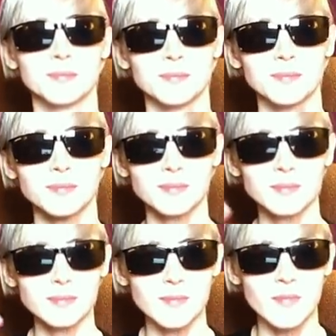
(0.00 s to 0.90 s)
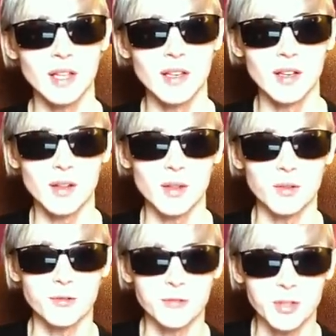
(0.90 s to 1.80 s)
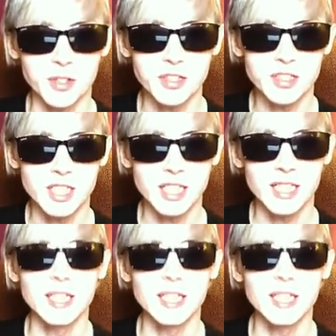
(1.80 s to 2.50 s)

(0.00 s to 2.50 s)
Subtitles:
The first